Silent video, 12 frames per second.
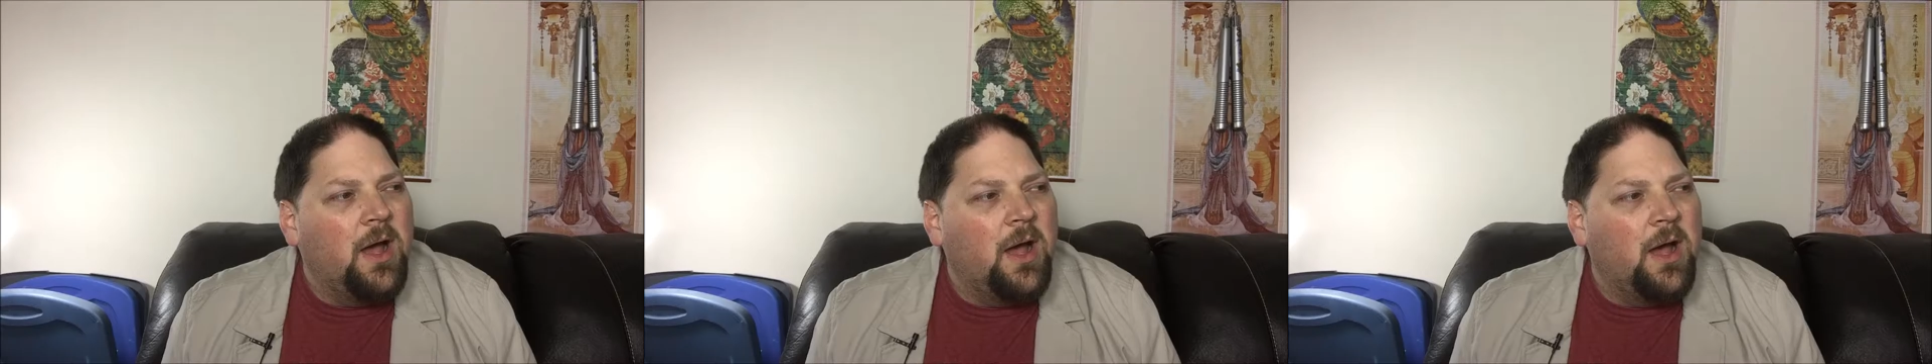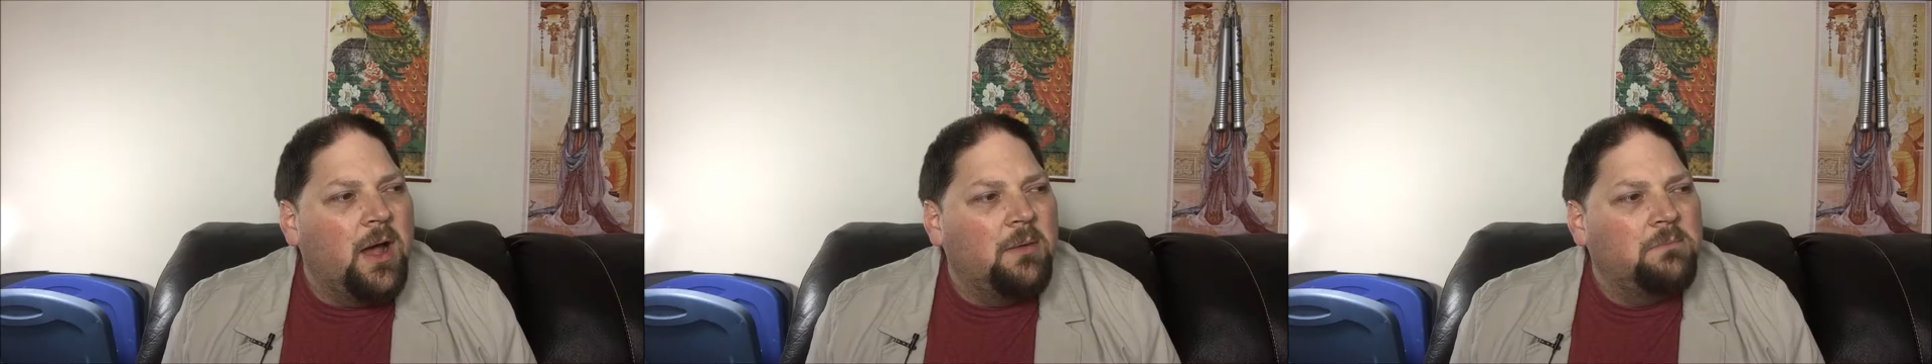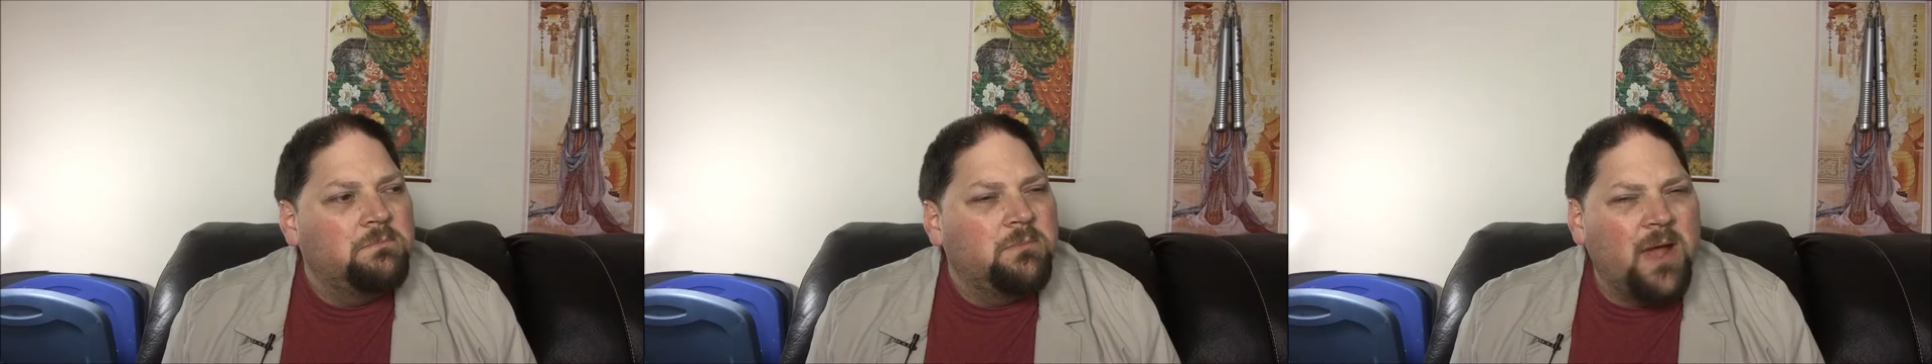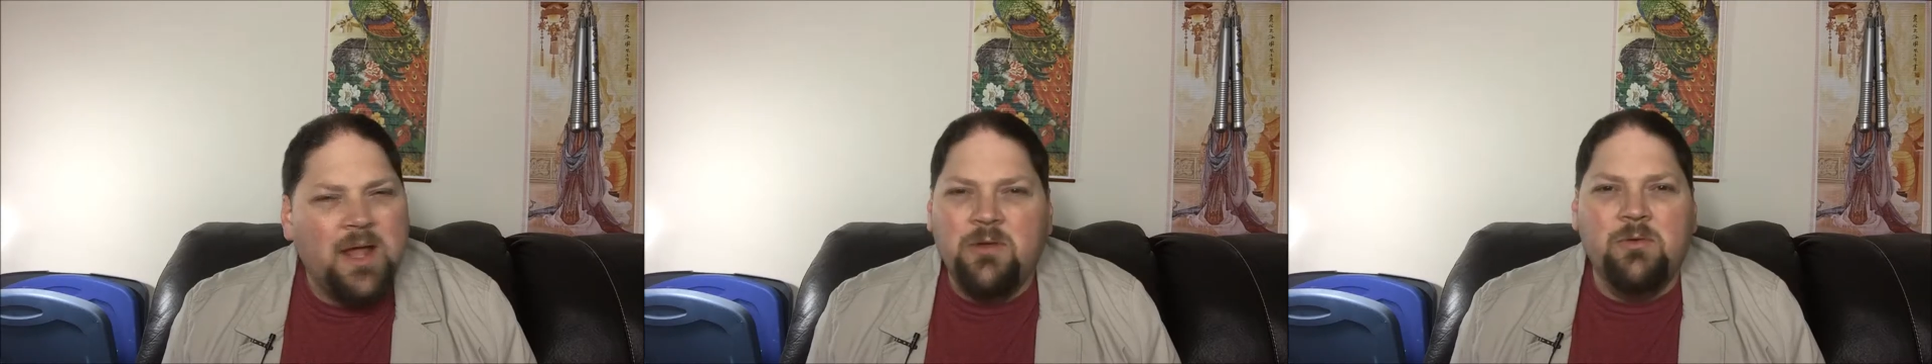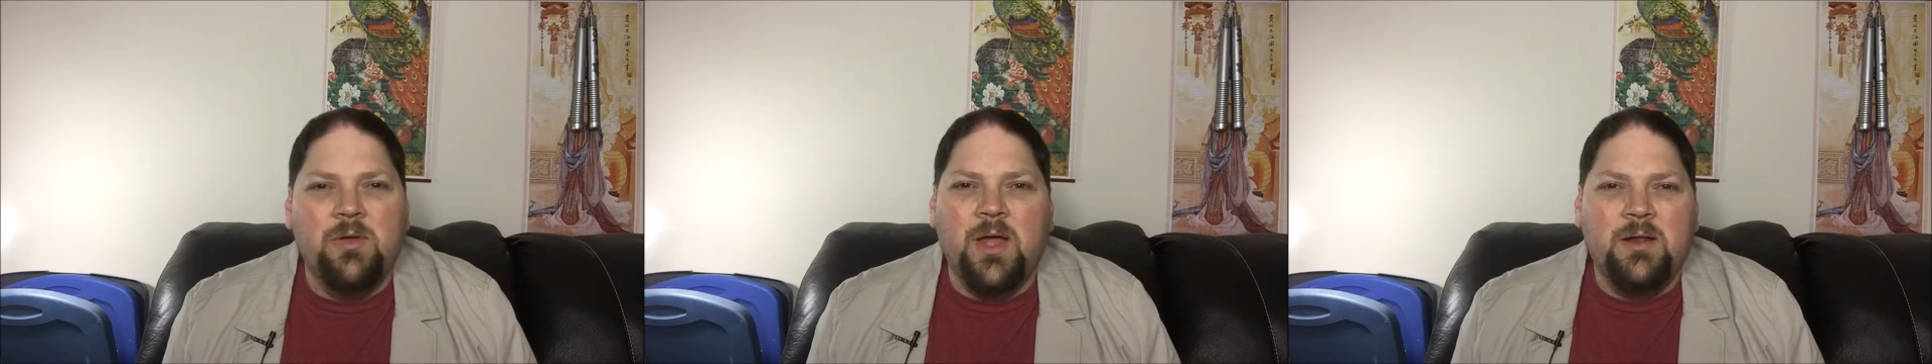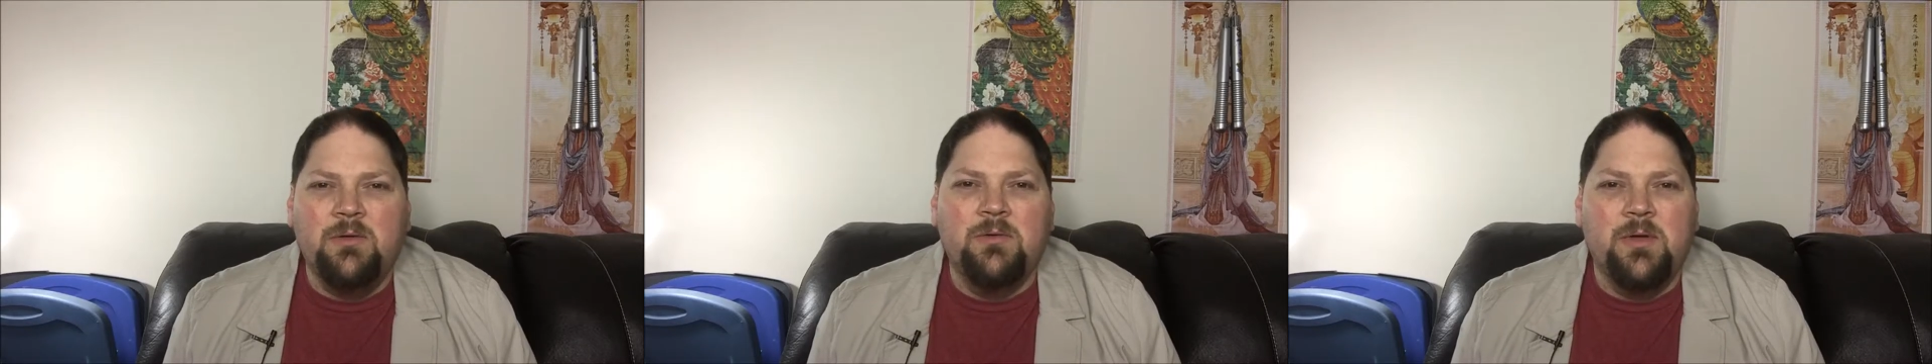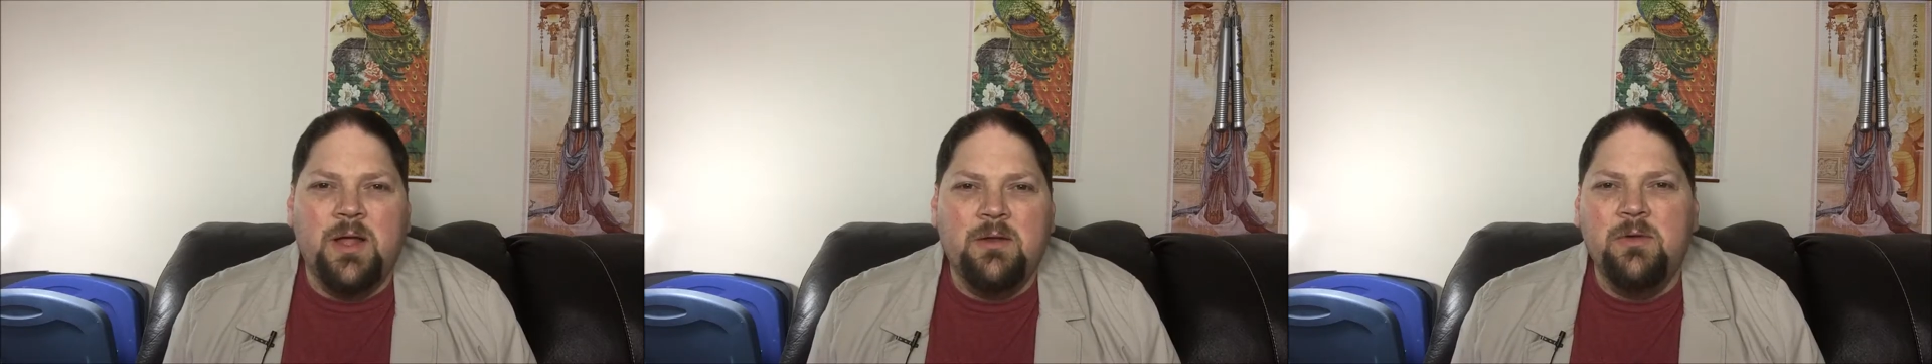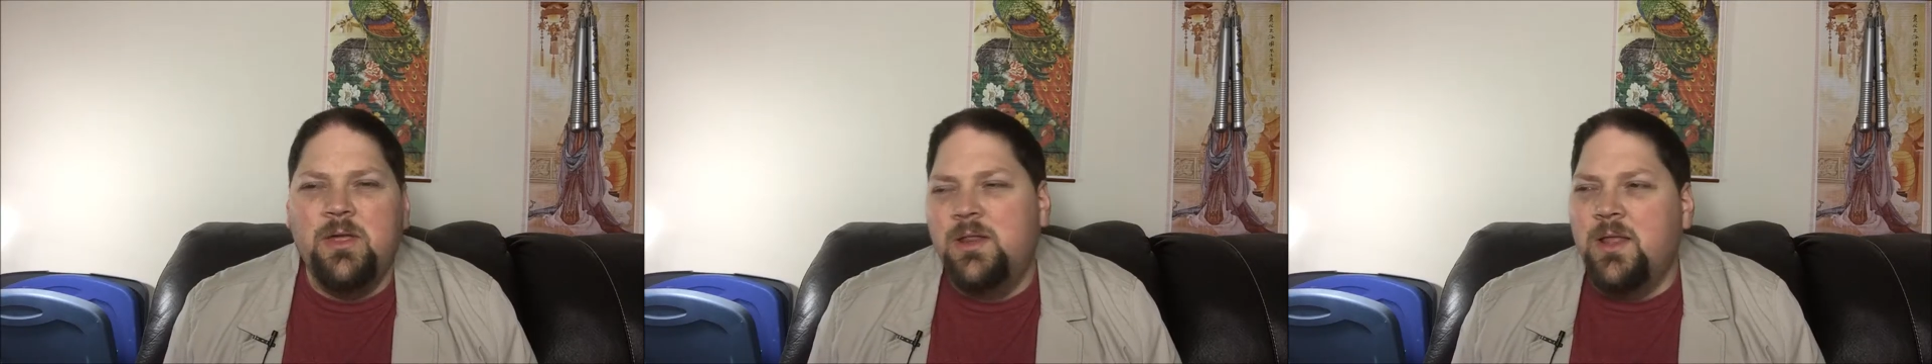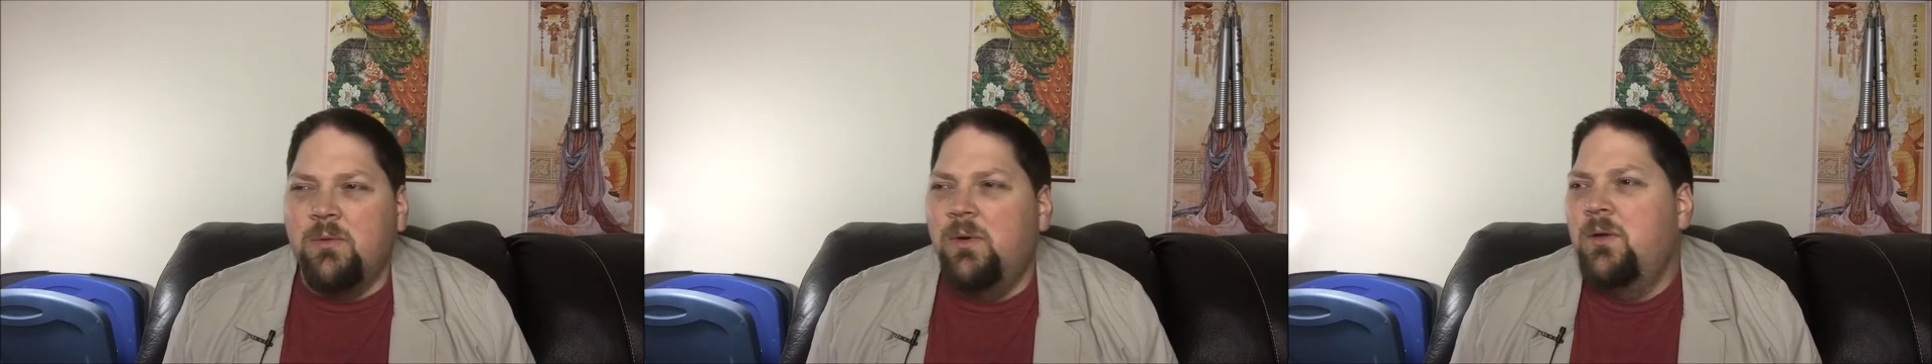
I don't get that.